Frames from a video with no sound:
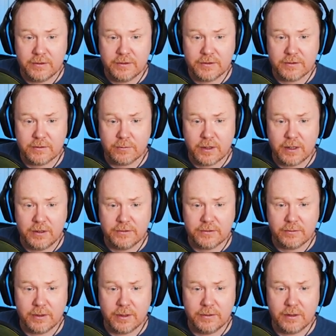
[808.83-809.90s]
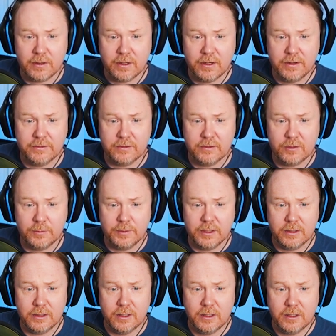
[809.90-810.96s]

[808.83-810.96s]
just erase around the eyes a little bit.